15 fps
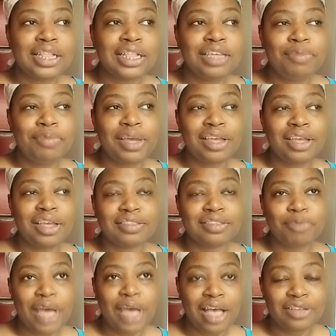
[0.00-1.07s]
L.A.
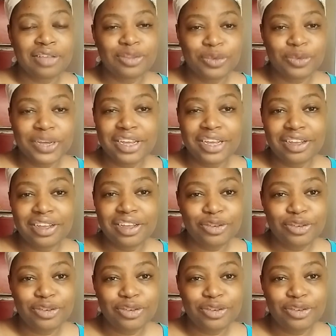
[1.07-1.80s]
Banks passed away